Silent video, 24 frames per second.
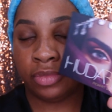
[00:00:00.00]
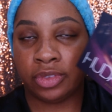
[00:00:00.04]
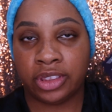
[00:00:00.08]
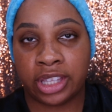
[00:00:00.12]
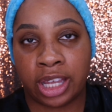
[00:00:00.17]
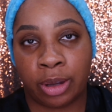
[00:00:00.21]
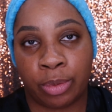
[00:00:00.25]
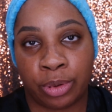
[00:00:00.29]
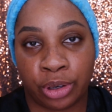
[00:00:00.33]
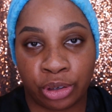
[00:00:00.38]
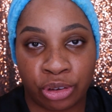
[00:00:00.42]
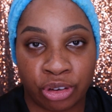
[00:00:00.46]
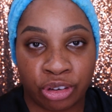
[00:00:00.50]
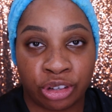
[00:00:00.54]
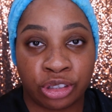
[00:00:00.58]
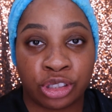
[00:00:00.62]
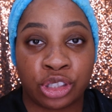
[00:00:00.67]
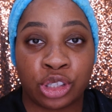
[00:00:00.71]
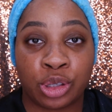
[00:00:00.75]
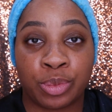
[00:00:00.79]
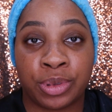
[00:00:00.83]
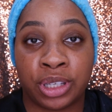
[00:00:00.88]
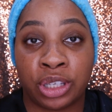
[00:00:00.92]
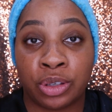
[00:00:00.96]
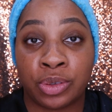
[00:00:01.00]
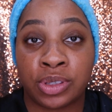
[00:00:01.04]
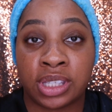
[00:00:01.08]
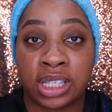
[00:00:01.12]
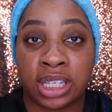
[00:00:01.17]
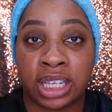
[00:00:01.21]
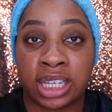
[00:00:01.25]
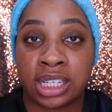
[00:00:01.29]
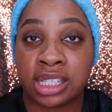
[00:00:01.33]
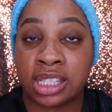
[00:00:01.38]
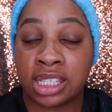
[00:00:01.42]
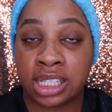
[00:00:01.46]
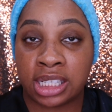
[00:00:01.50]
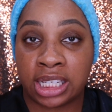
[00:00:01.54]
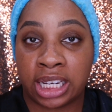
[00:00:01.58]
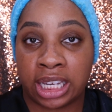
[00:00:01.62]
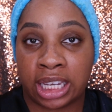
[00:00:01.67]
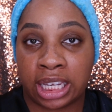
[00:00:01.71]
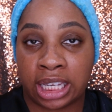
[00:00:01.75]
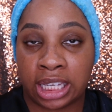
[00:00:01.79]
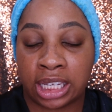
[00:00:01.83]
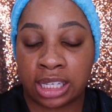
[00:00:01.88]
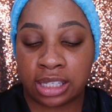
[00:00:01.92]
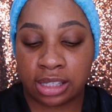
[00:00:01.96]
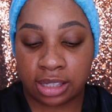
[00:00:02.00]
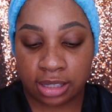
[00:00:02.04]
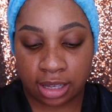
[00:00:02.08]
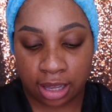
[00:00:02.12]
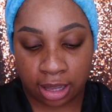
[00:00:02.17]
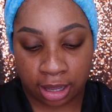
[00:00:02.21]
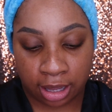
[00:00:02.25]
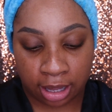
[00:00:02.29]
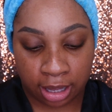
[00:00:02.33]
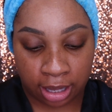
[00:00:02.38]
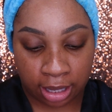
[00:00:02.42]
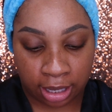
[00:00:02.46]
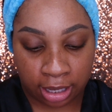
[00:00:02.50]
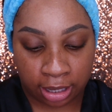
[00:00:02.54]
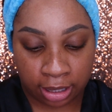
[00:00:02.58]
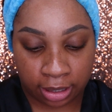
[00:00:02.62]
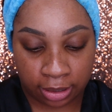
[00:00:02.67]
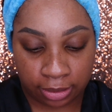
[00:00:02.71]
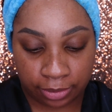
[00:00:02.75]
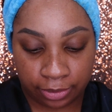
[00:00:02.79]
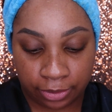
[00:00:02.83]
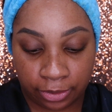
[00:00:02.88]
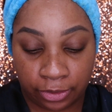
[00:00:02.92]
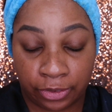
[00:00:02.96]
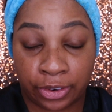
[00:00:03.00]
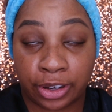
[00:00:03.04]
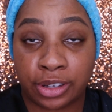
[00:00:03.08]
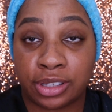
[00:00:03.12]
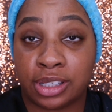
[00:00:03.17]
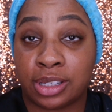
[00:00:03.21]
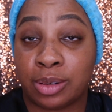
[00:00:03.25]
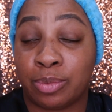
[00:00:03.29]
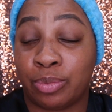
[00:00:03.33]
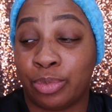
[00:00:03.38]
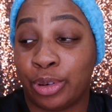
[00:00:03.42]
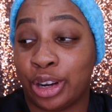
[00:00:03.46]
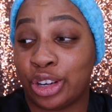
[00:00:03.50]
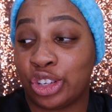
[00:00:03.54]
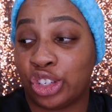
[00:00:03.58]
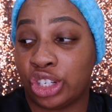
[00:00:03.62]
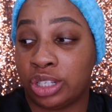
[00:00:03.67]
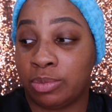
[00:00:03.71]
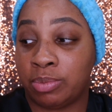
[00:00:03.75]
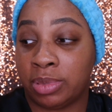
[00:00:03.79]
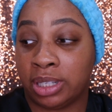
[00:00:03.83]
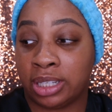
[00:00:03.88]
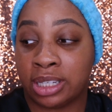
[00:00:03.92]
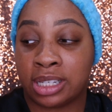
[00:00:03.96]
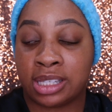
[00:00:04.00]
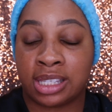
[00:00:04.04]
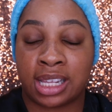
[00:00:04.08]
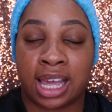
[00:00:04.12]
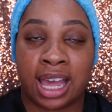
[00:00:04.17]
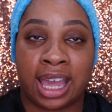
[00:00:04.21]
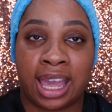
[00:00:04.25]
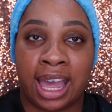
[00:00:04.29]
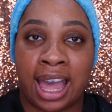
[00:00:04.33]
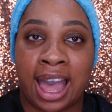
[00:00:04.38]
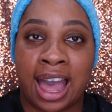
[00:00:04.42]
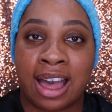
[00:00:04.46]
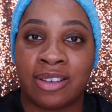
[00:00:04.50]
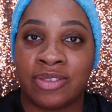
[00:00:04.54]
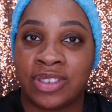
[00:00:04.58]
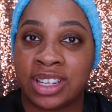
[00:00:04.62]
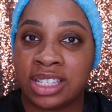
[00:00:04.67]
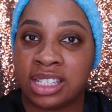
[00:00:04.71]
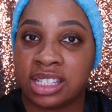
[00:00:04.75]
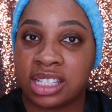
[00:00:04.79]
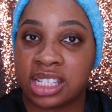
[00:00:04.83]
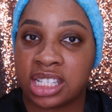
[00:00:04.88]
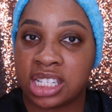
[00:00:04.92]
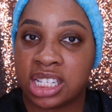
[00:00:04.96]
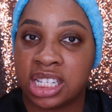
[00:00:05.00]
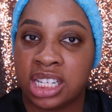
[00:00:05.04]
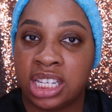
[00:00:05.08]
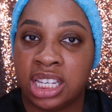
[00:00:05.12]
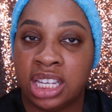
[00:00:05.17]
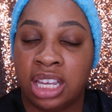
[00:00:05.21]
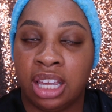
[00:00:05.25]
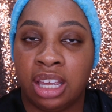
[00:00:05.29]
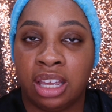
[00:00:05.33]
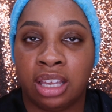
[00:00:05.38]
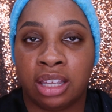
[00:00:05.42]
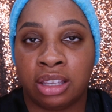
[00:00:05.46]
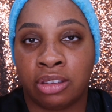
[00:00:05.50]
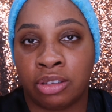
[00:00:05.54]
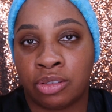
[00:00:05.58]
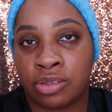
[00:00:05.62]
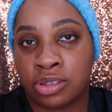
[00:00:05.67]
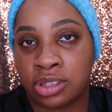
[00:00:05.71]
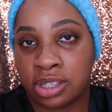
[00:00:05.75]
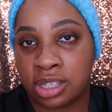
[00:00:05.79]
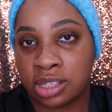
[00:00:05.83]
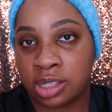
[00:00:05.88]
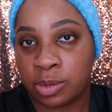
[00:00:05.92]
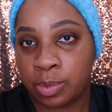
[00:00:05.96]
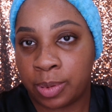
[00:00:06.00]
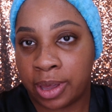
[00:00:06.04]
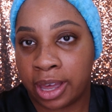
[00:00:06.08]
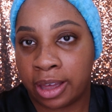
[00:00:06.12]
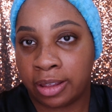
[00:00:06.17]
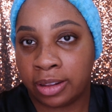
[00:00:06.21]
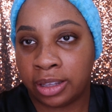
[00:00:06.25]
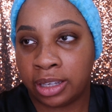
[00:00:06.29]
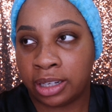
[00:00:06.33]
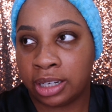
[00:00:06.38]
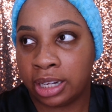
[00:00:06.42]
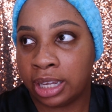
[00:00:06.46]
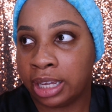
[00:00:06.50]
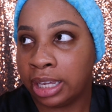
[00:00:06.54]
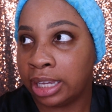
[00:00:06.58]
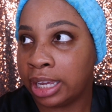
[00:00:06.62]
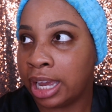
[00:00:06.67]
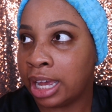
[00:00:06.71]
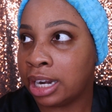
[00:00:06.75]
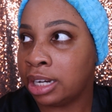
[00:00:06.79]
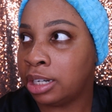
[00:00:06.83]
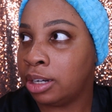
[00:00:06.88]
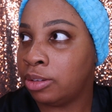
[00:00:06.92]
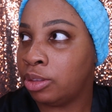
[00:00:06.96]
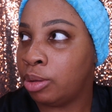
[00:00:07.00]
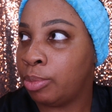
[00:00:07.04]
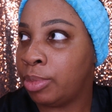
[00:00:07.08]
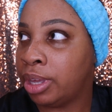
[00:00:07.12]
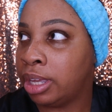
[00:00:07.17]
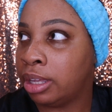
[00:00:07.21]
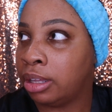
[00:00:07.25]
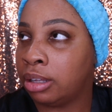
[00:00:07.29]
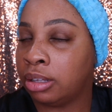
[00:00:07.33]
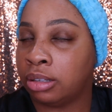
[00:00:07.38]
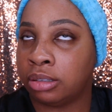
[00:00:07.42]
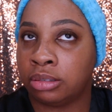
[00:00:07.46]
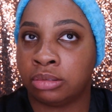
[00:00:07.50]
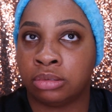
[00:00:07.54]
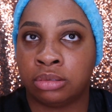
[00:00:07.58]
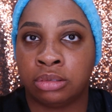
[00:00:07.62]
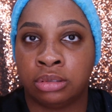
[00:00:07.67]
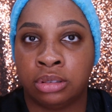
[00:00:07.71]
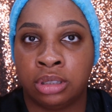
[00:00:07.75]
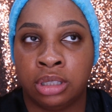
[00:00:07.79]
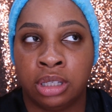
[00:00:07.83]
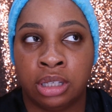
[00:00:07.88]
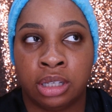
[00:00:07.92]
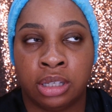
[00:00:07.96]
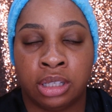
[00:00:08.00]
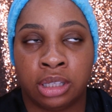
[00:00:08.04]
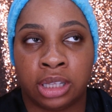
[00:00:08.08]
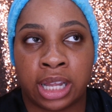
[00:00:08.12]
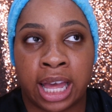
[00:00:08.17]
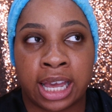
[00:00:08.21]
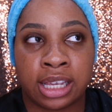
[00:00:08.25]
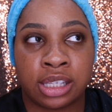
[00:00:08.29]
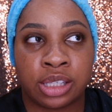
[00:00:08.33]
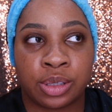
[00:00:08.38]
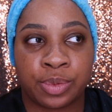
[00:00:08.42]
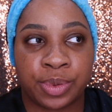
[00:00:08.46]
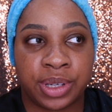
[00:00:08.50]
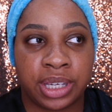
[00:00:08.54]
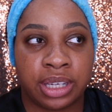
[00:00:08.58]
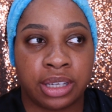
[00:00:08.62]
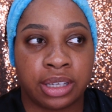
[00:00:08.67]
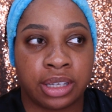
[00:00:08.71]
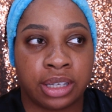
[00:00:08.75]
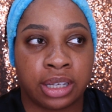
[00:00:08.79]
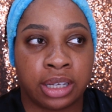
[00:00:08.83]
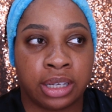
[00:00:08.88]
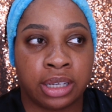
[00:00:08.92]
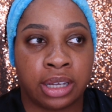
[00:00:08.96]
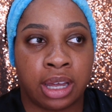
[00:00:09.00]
that we're going to be using in today's first impression, because I haven't used this palette. I got it in the mail last week.